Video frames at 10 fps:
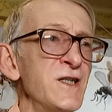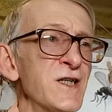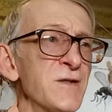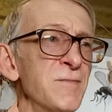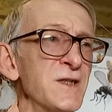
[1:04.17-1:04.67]

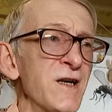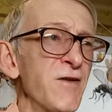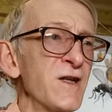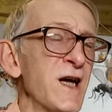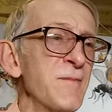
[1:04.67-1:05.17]
just
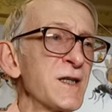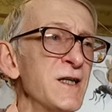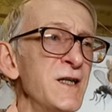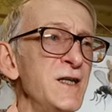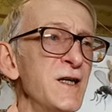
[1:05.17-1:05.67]
several times I
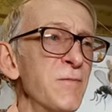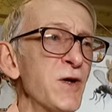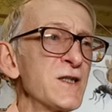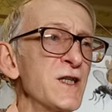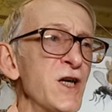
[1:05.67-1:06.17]
did a
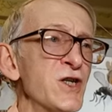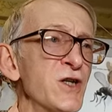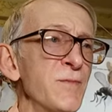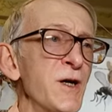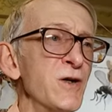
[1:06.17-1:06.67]

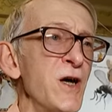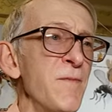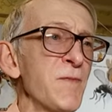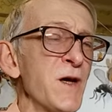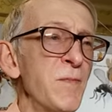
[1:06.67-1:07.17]
presentation about
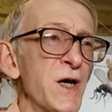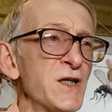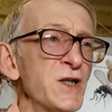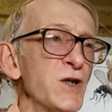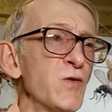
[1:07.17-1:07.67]

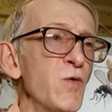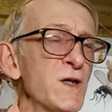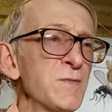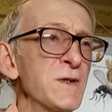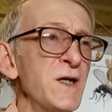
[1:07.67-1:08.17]
parasitic
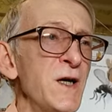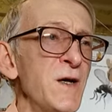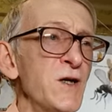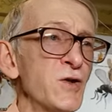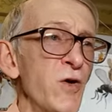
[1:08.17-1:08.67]
wasps.
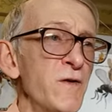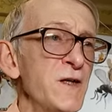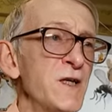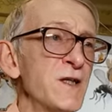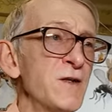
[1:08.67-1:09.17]
So
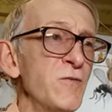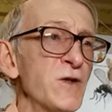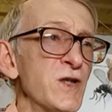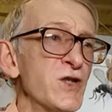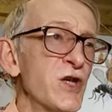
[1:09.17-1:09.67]
this
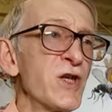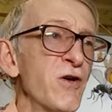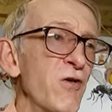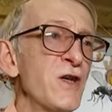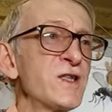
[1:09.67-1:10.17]
was a
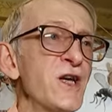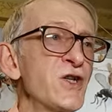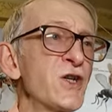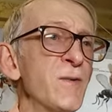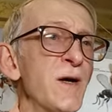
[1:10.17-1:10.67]

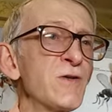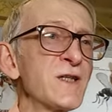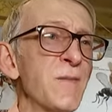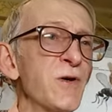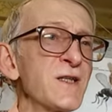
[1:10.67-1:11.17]
generalization about
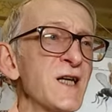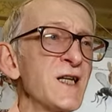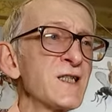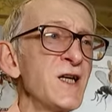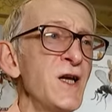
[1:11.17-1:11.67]
some
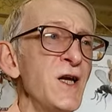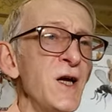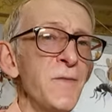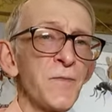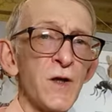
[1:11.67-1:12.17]
results
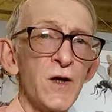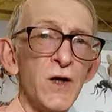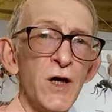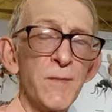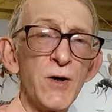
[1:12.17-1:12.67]

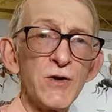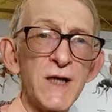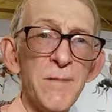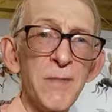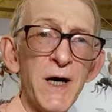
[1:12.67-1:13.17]
about
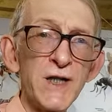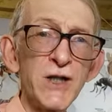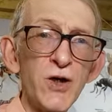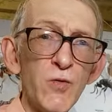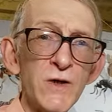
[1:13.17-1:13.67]
some
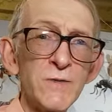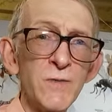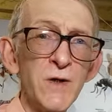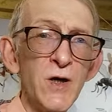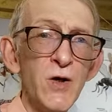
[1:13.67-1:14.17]
parasitic wasps
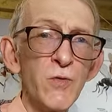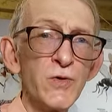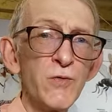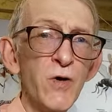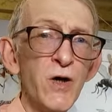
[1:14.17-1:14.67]

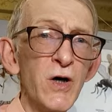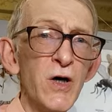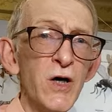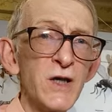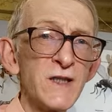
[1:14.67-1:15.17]
which were
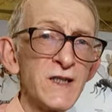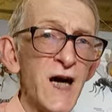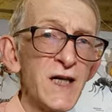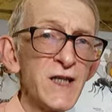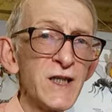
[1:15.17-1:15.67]

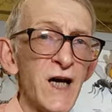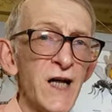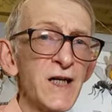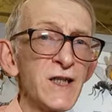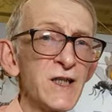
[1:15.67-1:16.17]
studied,
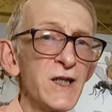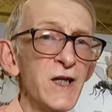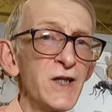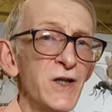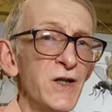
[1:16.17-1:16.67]
collected
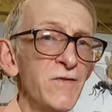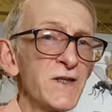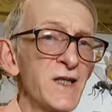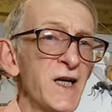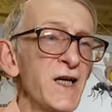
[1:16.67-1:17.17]
and
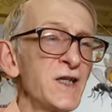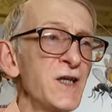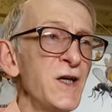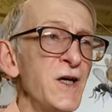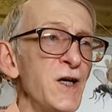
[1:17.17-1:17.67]

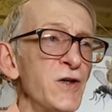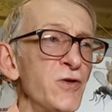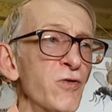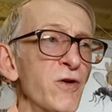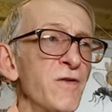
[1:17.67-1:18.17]
investigated
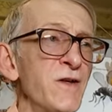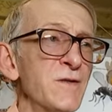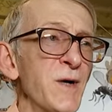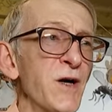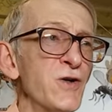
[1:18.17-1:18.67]
during
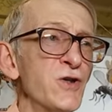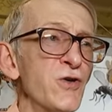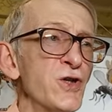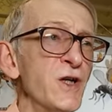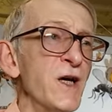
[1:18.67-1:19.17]
this my
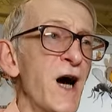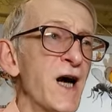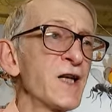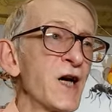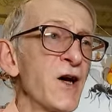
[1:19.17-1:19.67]
research in
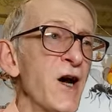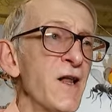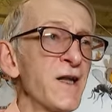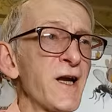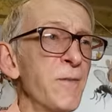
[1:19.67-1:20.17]
Ankara,
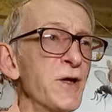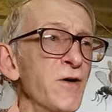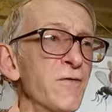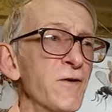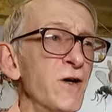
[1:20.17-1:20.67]
the
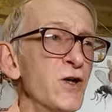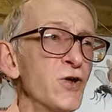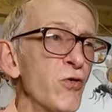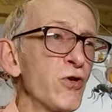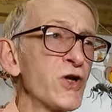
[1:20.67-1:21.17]
capital of
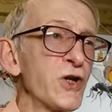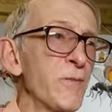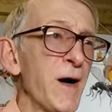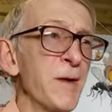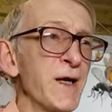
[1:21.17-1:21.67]
Turkish
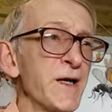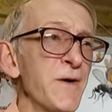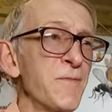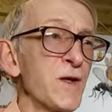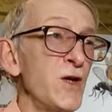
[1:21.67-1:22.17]
Republic.
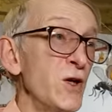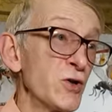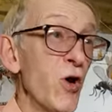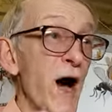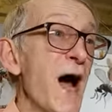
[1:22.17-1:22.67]

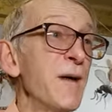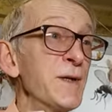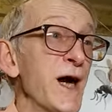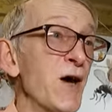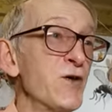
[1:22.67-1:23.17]
So I'm
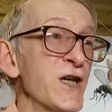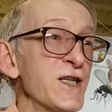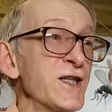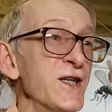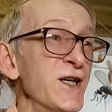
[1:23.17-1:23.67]
now
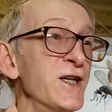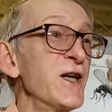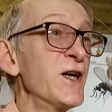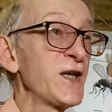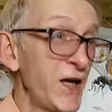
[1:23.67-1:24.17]
just
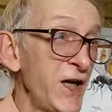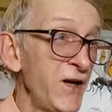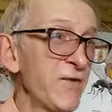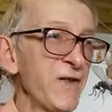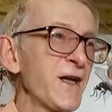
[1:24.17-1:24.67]
in
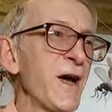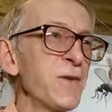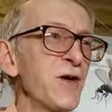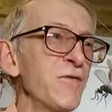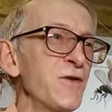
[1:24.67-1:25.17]
Kyiv, the
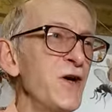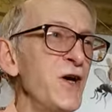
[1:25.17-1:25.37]
capital of